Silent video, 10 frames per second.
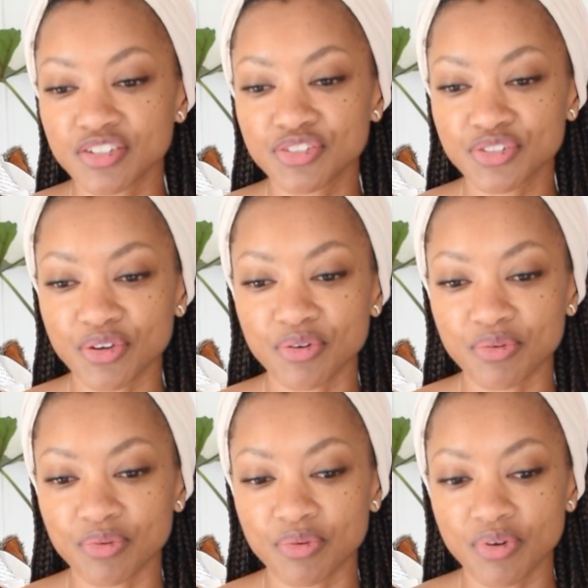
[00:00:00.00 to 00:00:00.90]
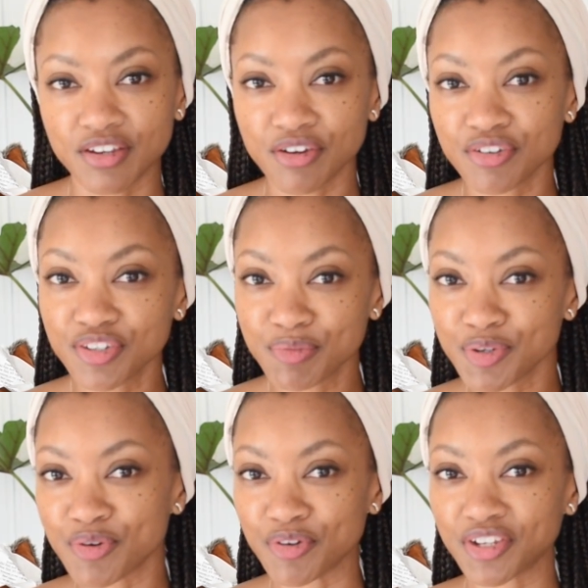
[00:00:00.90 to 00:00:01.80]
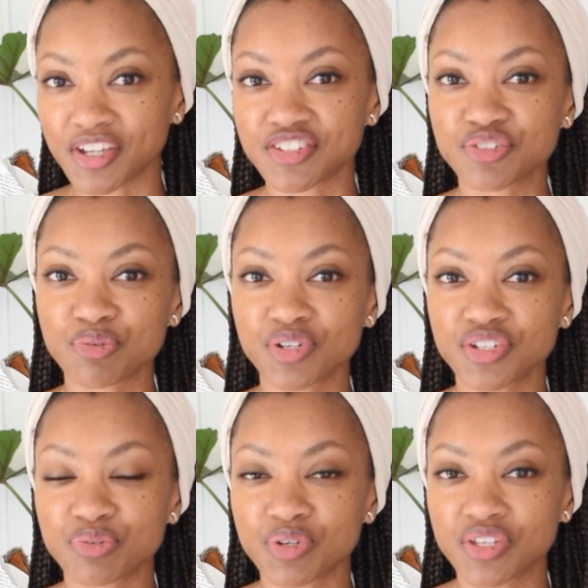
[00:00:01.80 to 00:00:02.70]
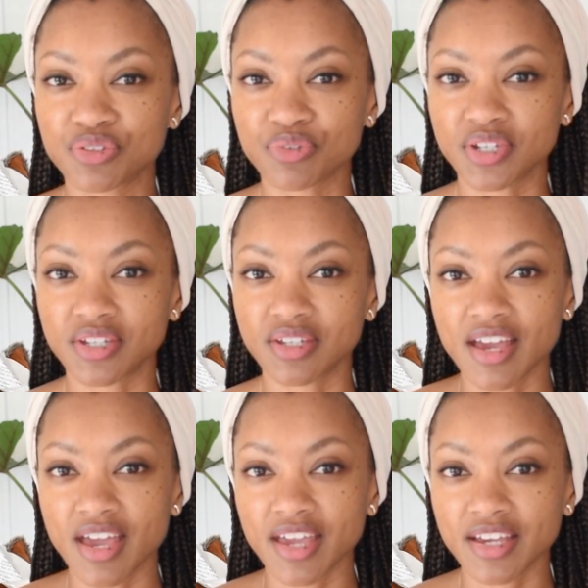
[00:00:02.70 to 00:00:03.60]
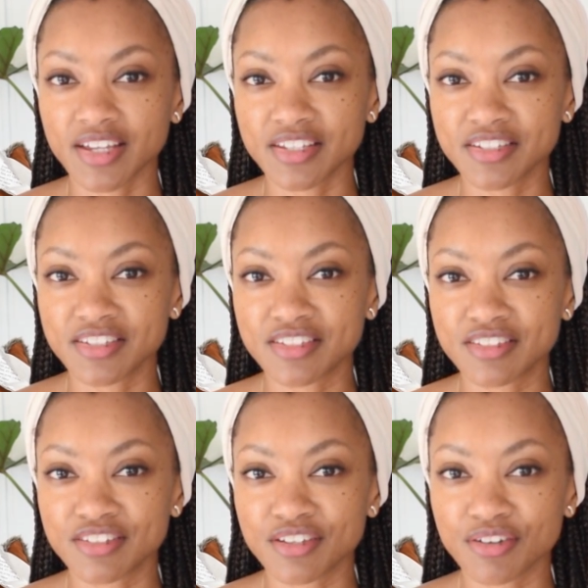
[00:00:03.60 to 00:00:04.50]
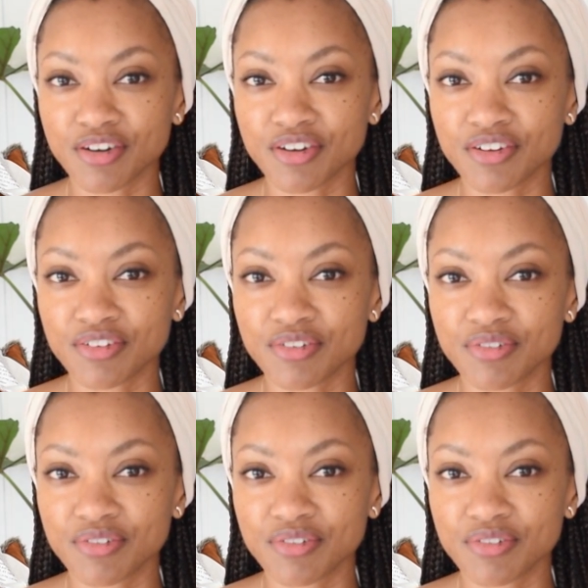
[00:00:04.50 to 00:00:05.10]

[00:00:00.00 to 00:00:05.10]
So currently recording is 2023, and there are